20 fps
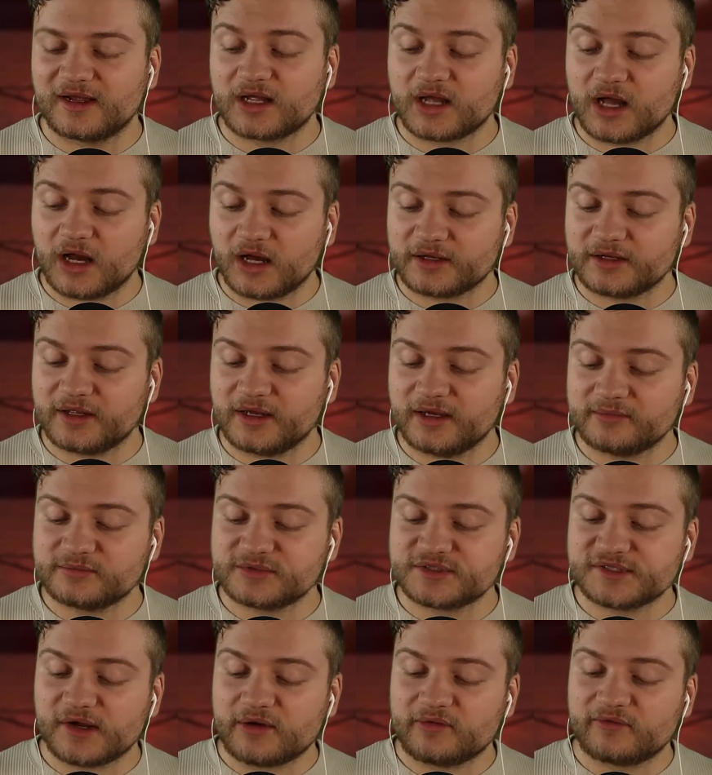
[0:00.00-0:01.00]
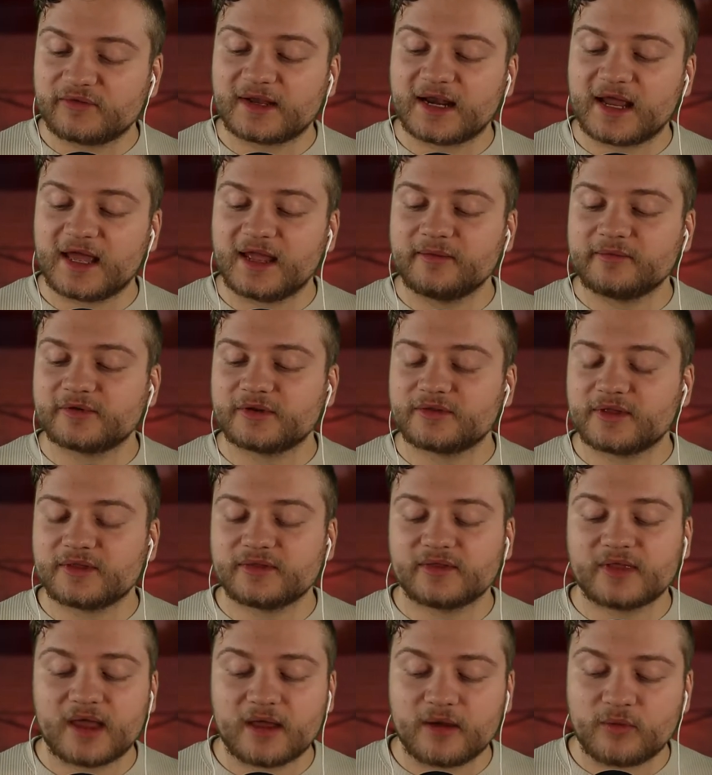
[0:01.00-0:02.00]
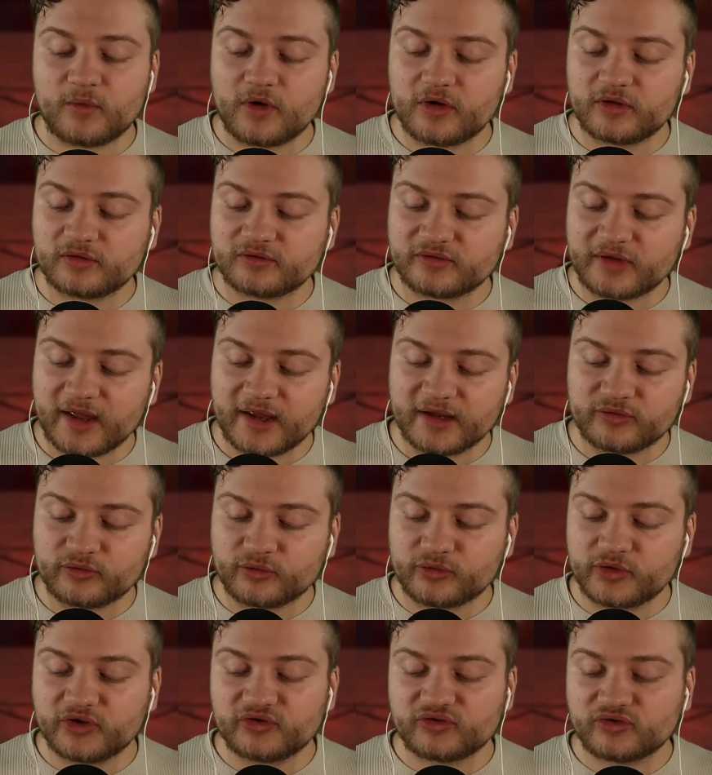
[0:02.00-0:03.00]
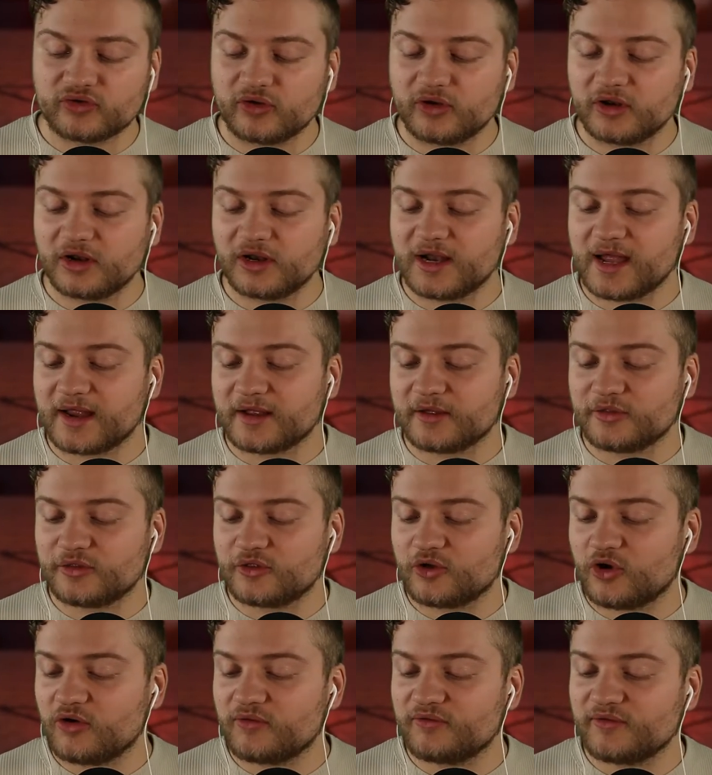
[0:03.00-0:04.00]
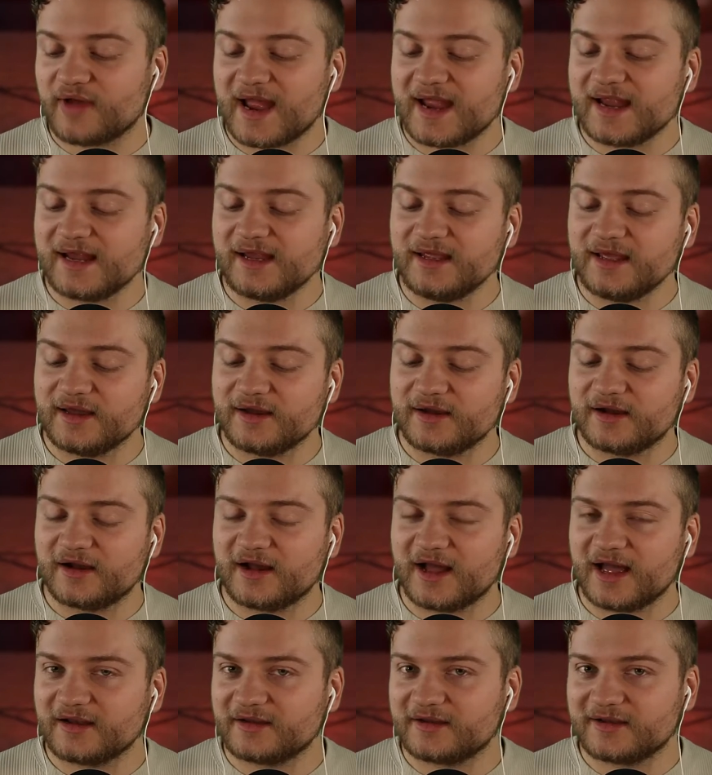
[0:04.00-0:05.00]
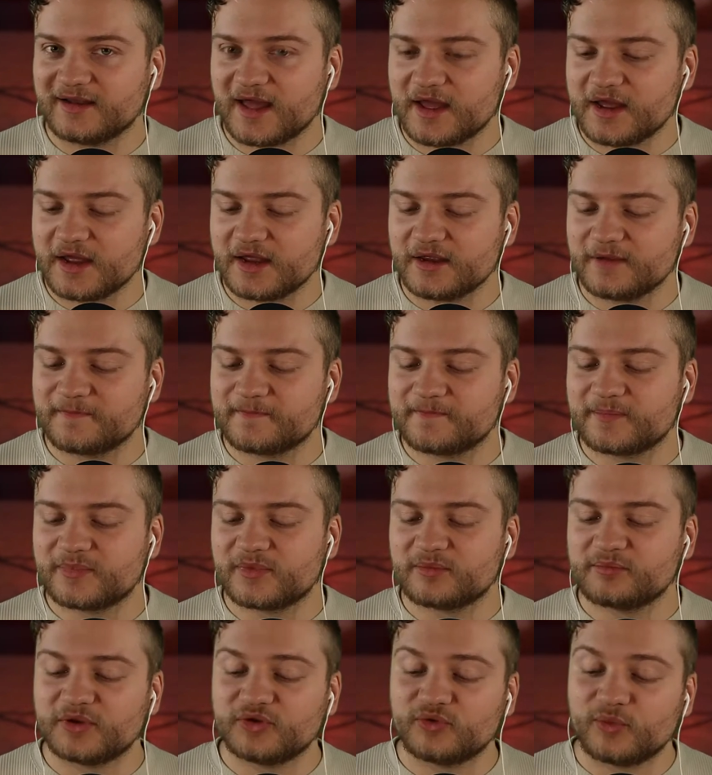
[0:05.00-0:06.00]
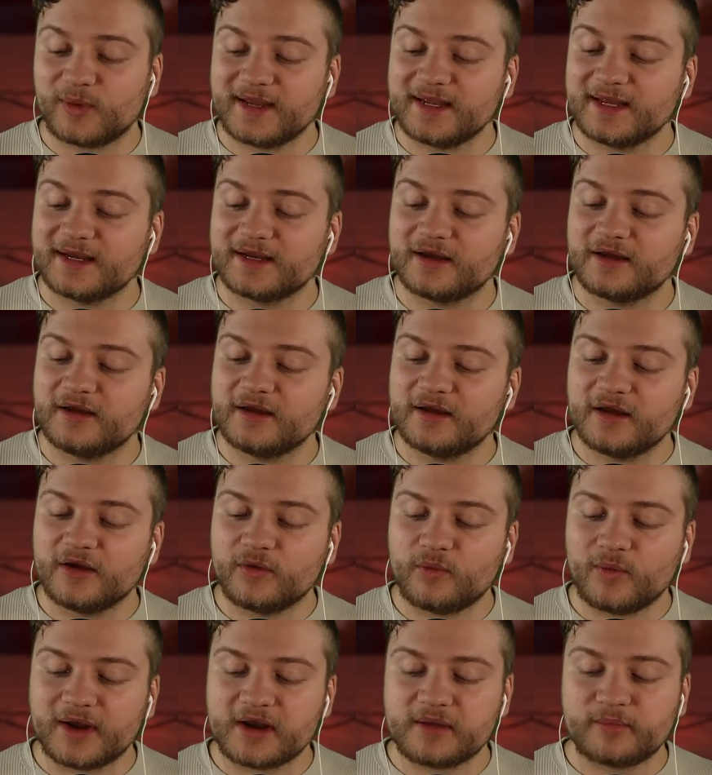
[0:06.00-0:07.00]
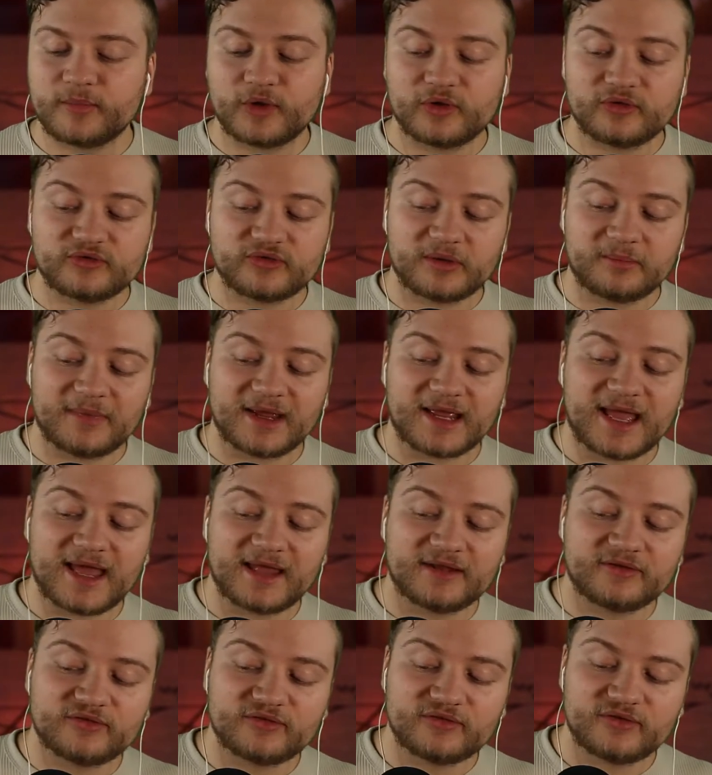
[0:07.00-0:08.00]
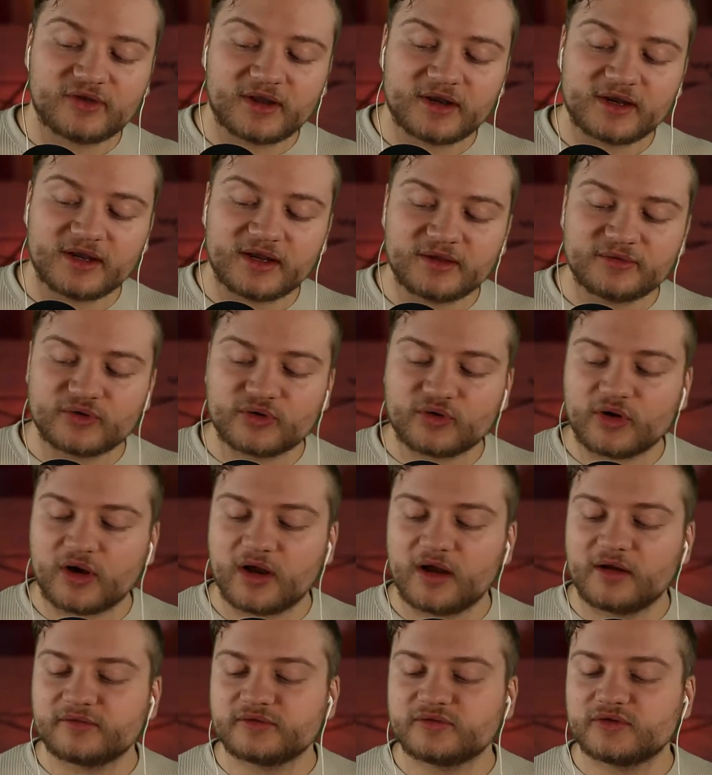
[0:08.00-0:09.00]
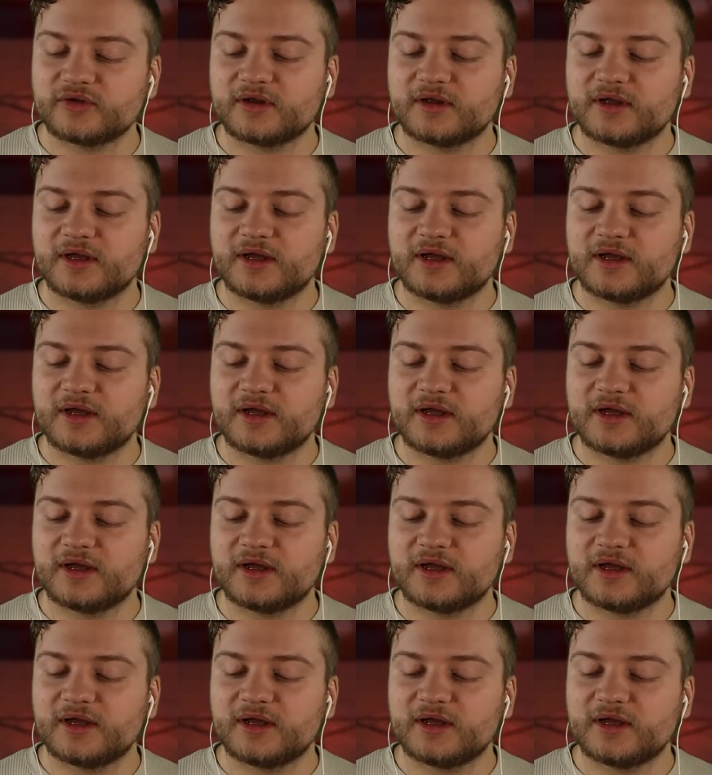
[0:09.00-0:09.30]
Gardner himself claimed that there was a traditional length of a year and a day between when a person began studying the craft